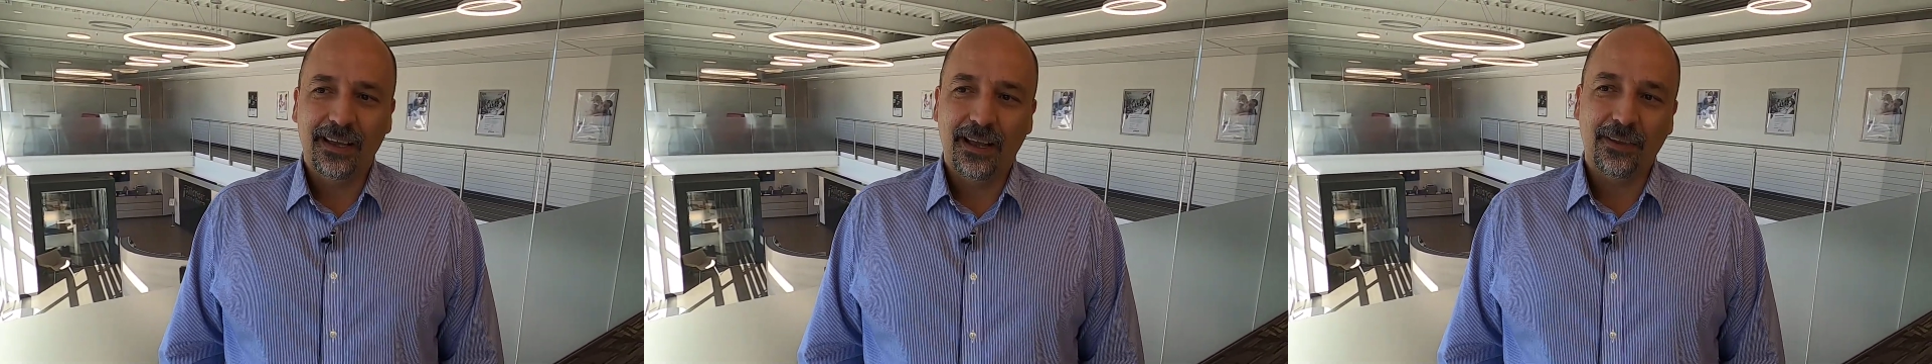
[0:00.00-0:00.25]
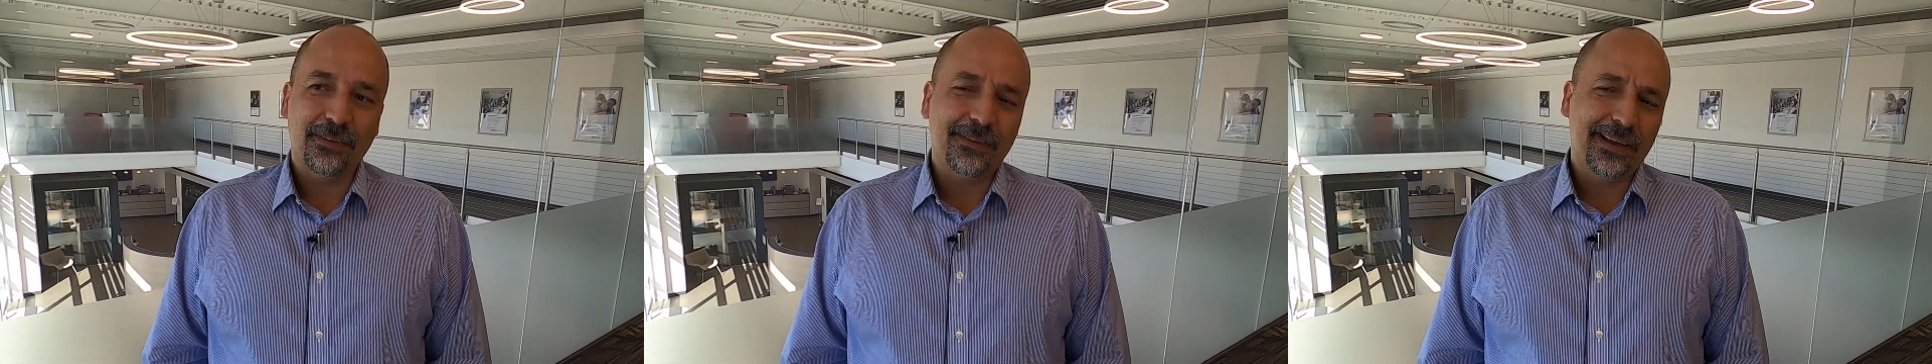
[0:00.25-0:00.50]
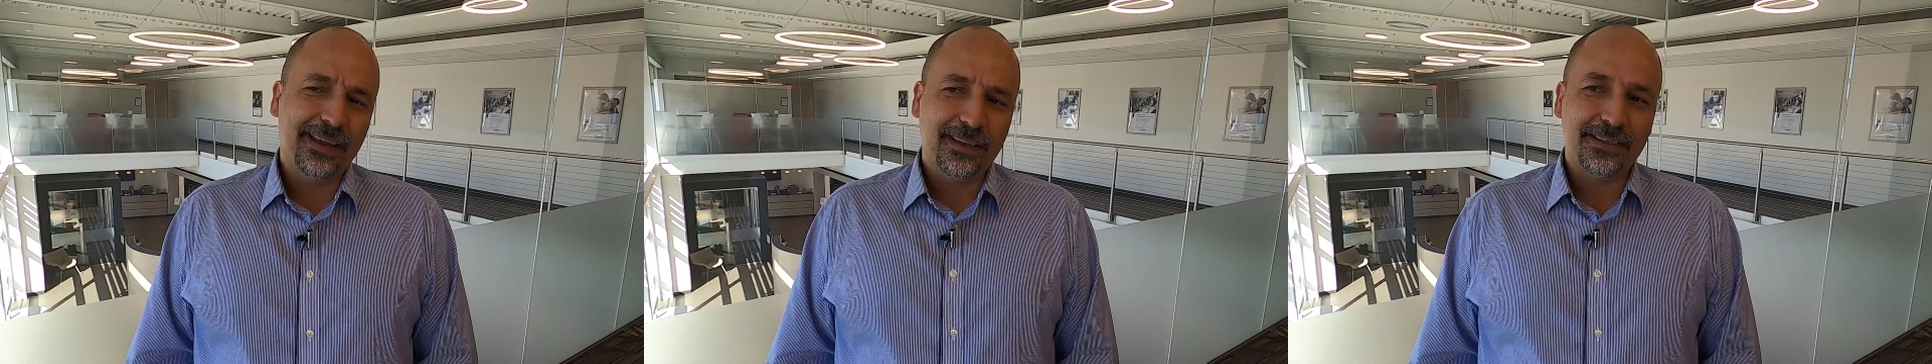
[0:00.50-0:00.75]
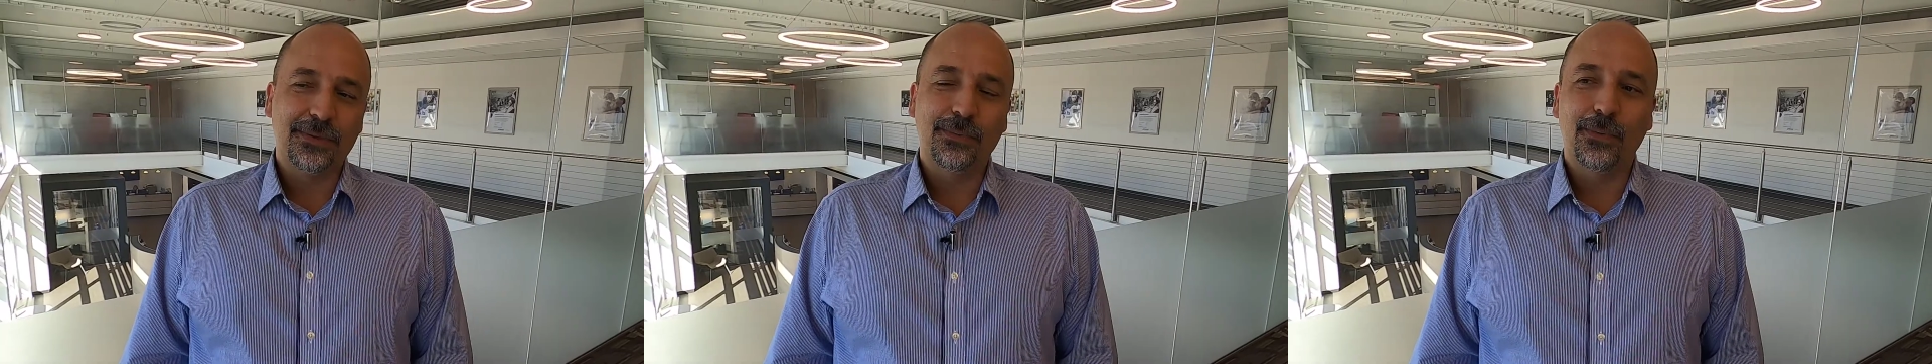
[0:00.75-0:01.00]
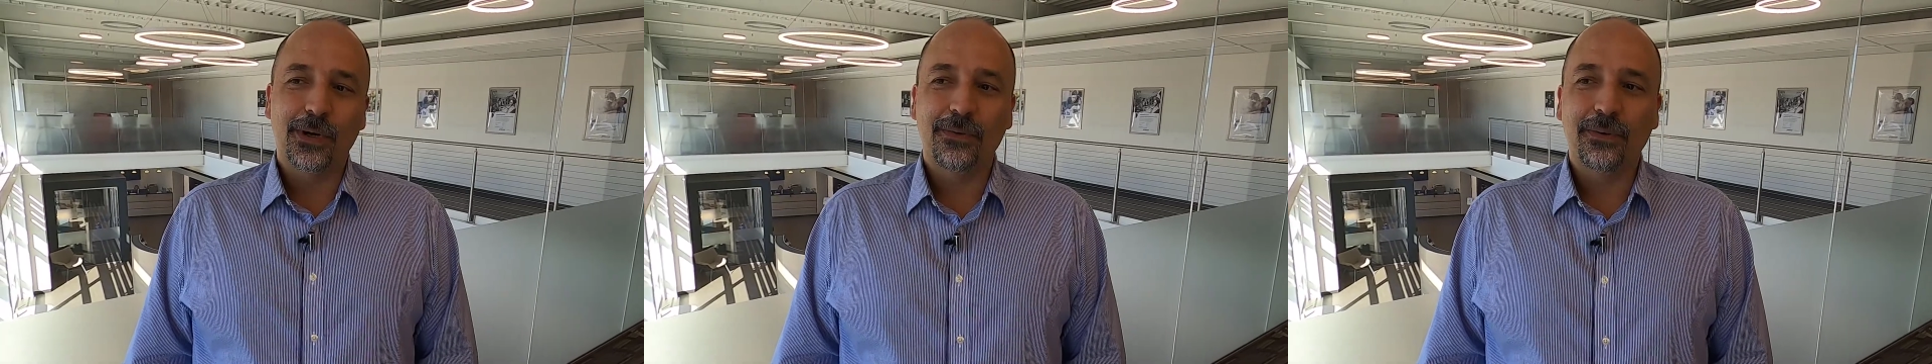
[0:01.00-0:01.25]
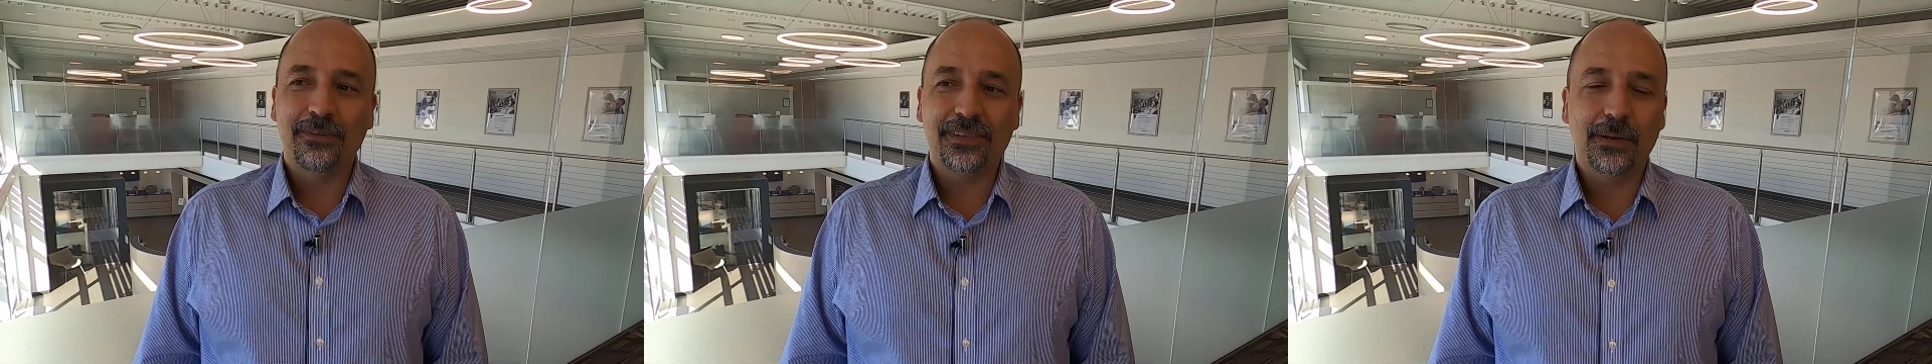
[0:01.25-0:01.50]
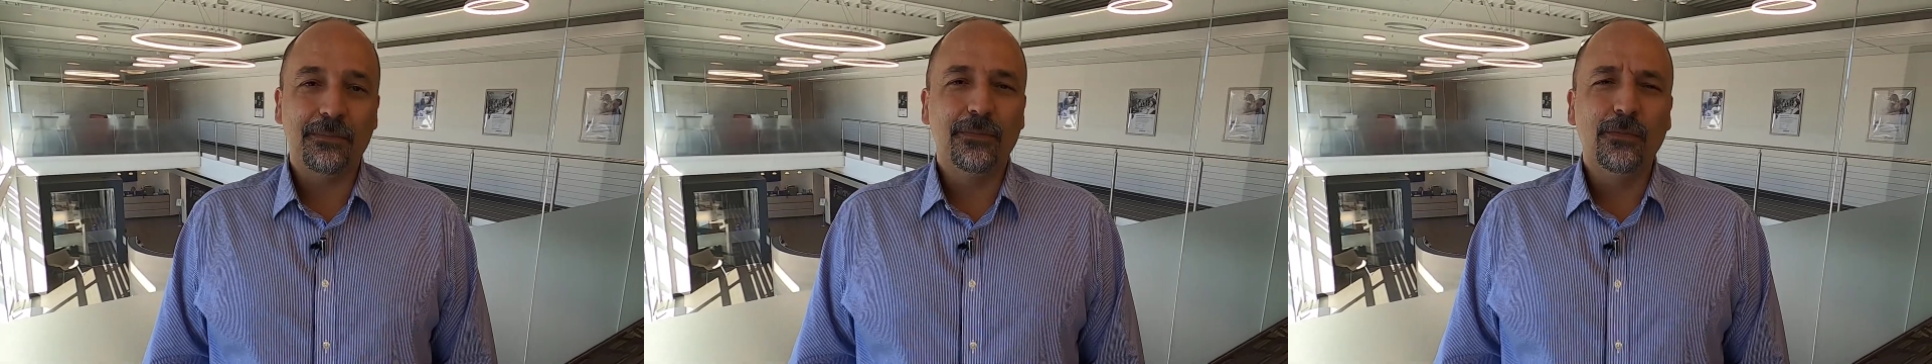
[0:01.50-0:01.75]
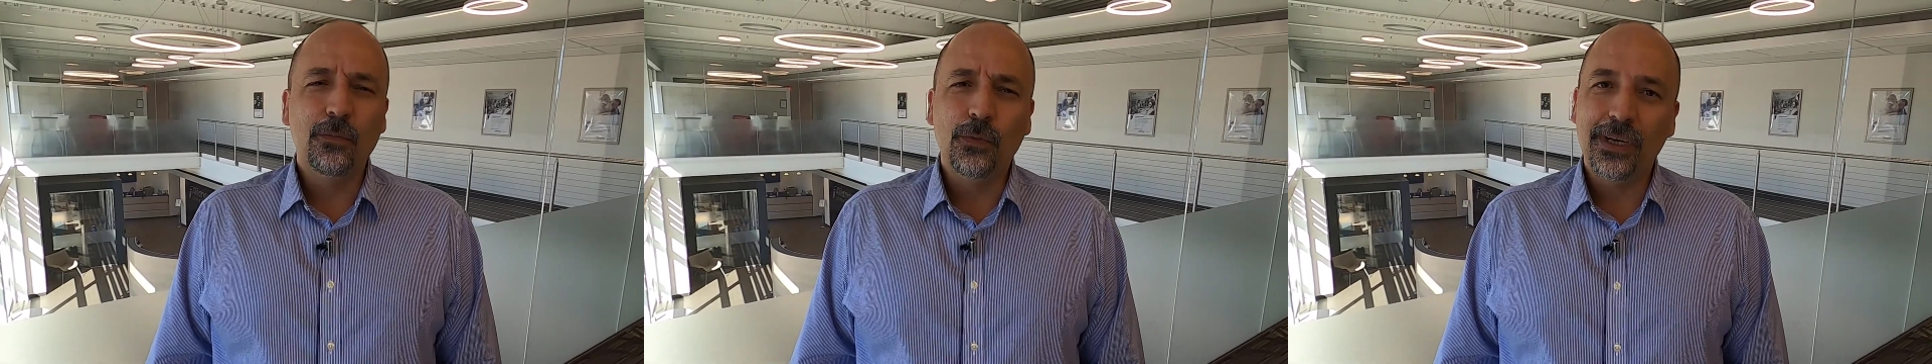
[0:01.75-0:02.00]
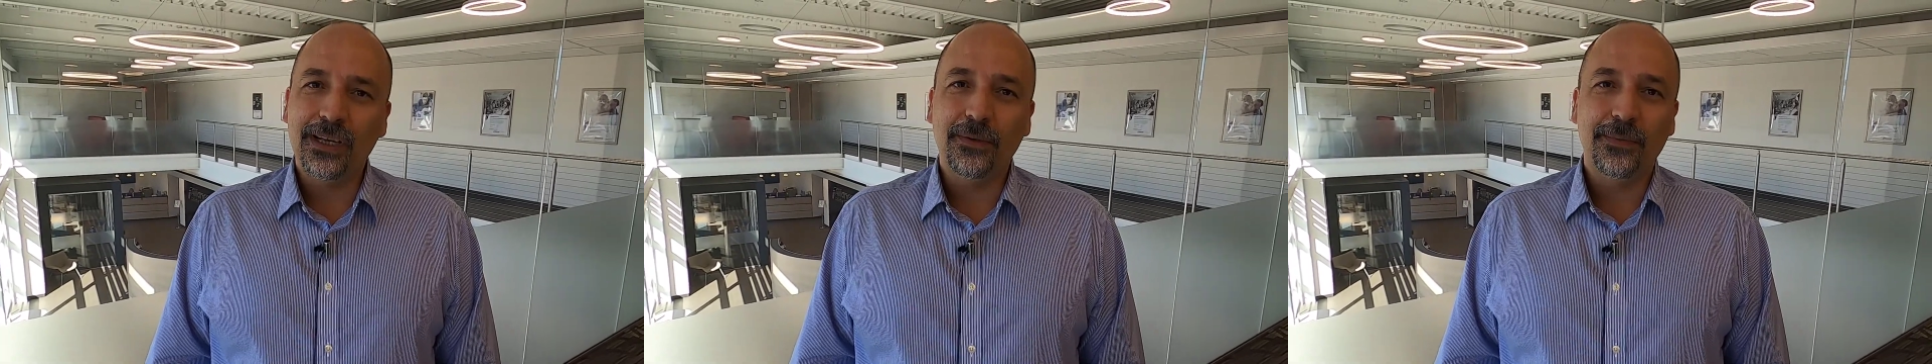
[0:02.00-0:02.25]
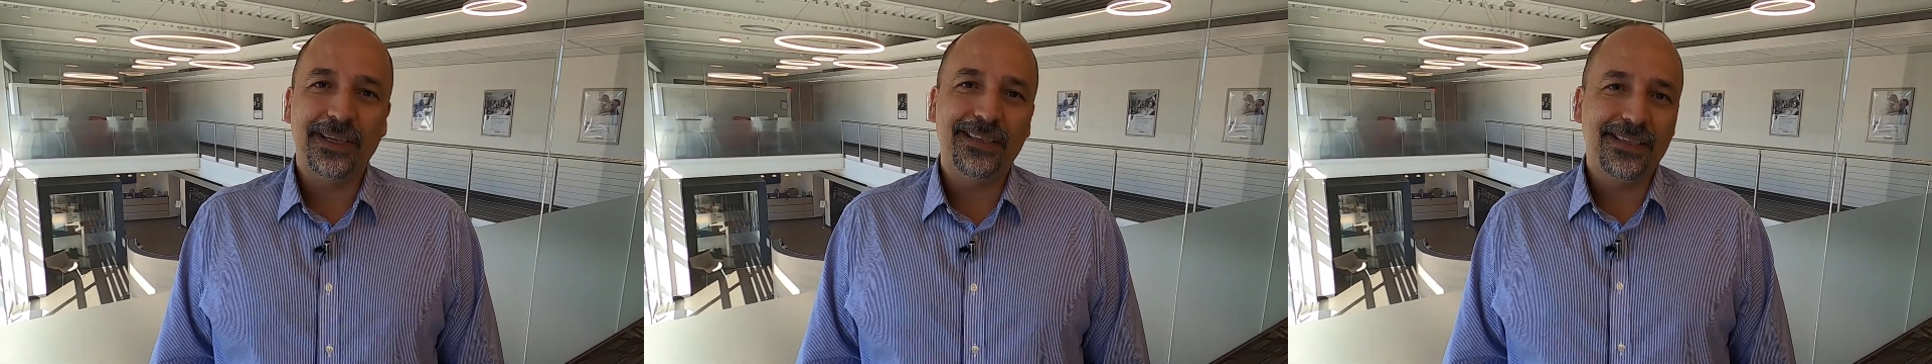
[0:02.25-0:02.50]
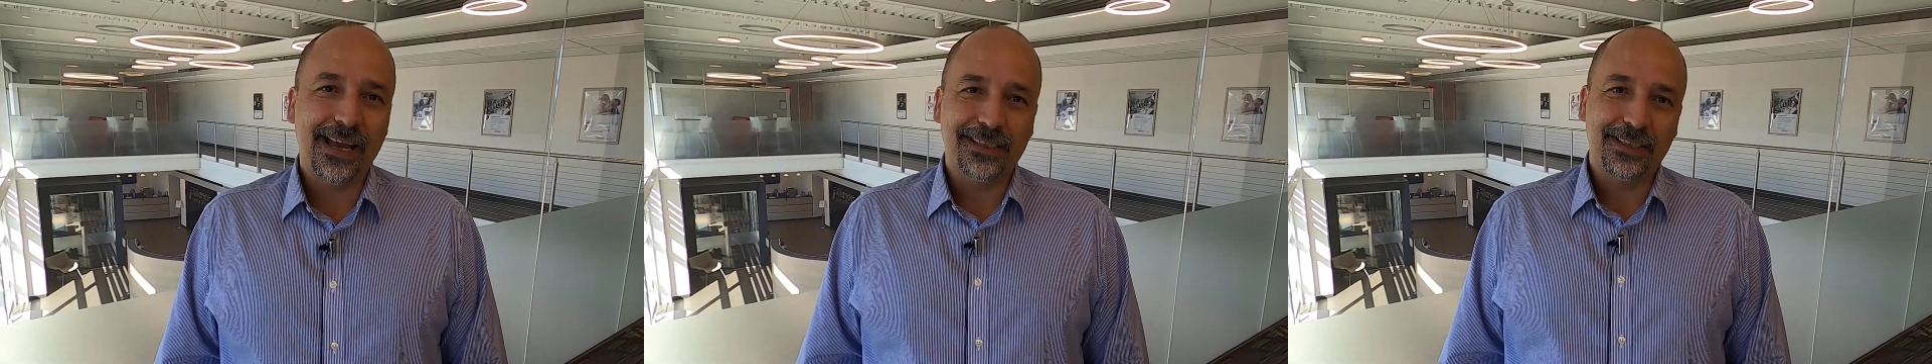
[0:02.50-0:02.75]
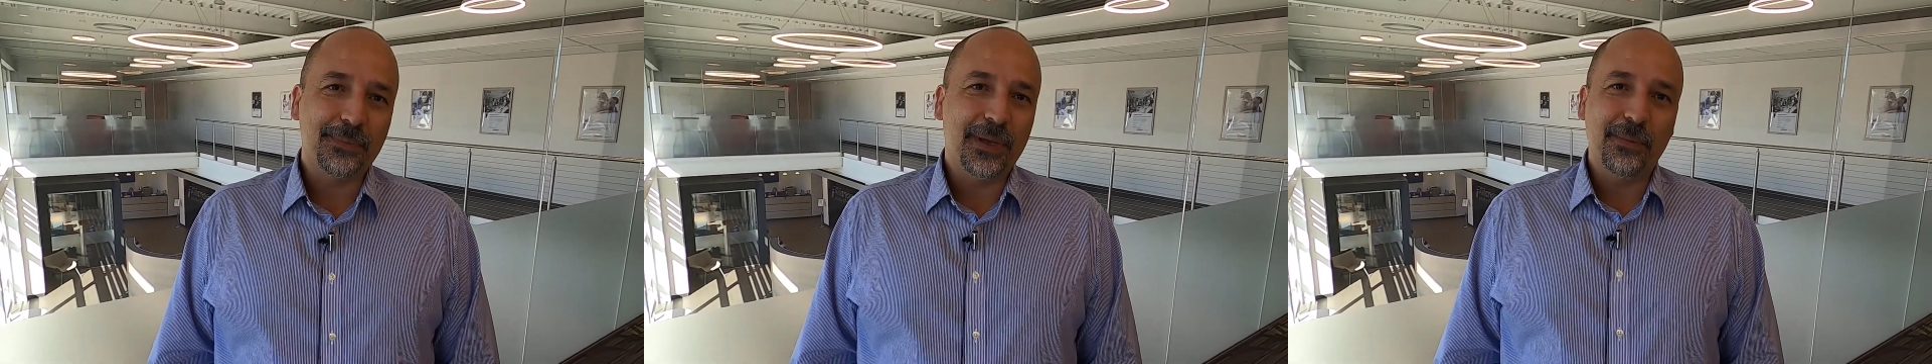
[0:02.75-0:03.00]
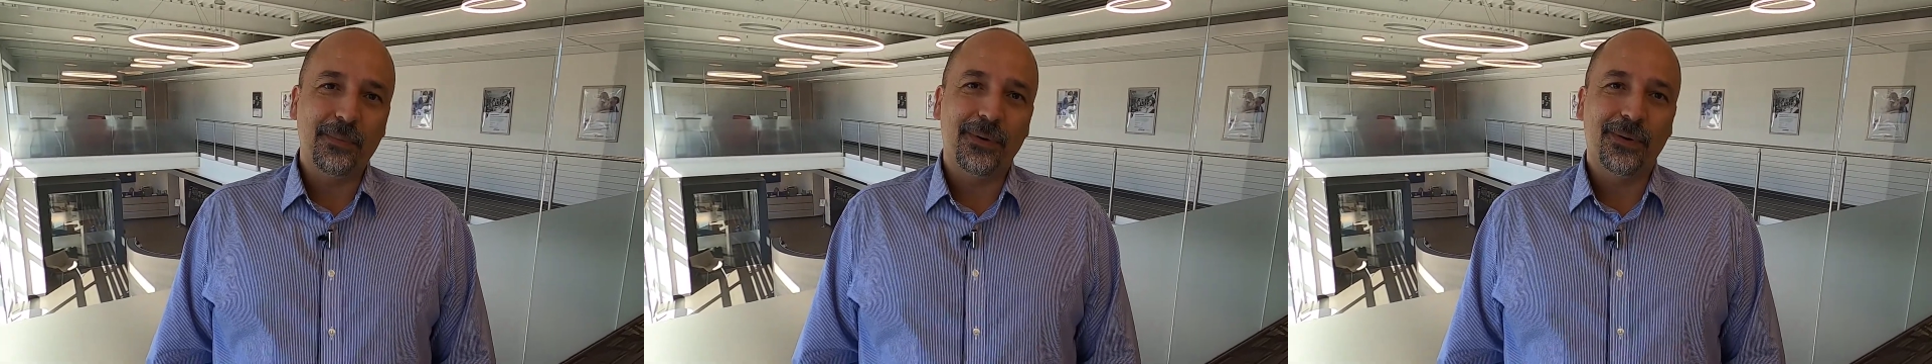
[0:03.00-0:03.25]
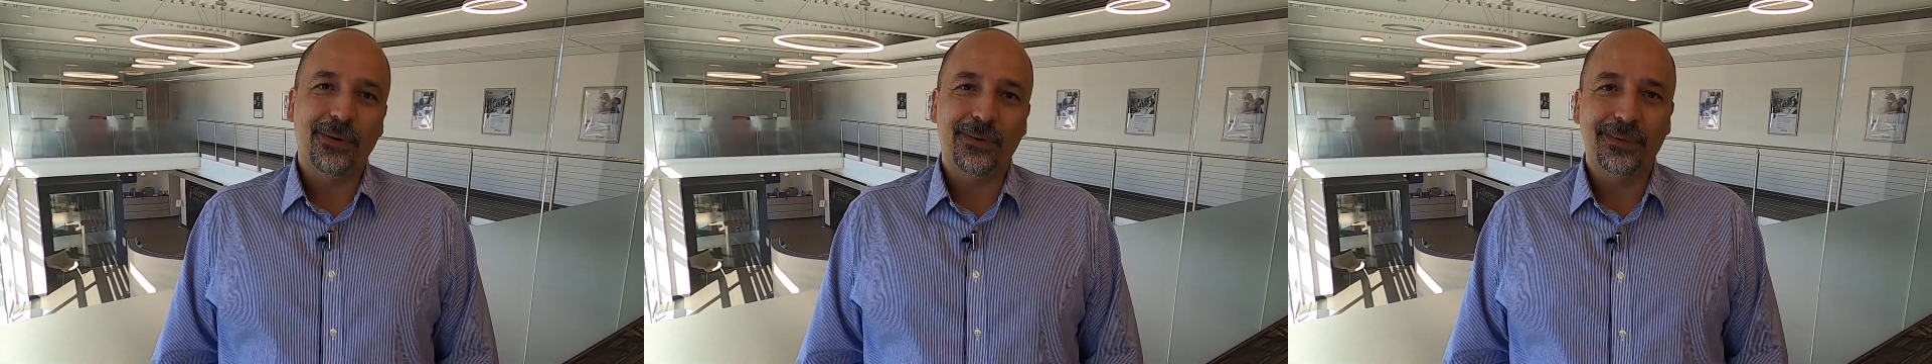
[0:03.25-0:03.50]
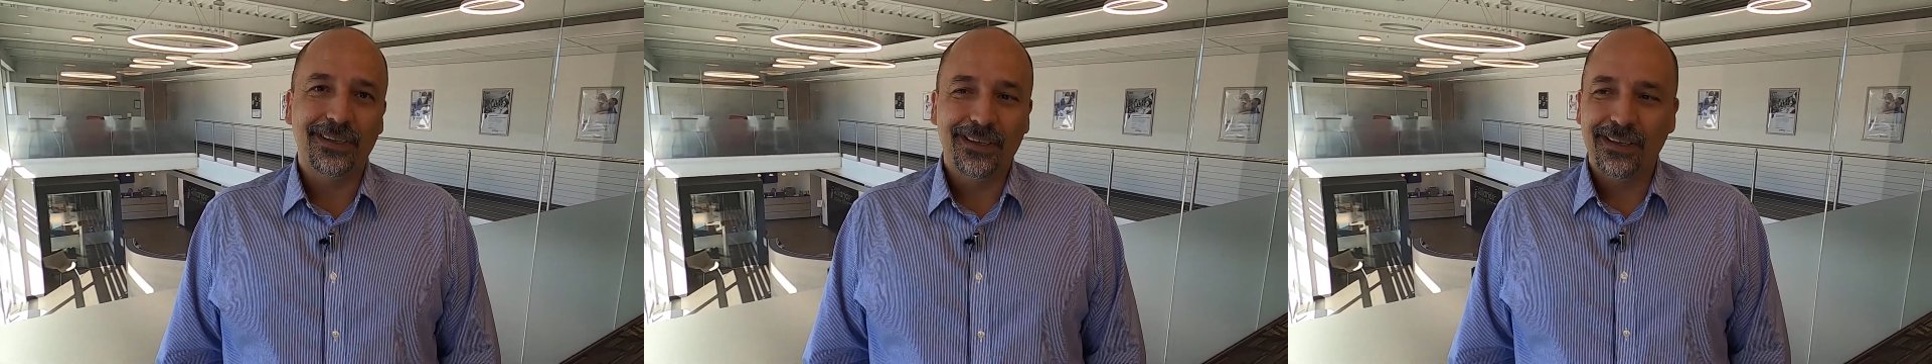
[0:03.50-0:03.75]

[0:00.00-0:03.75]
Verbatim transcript: also i get to work with some really really talented people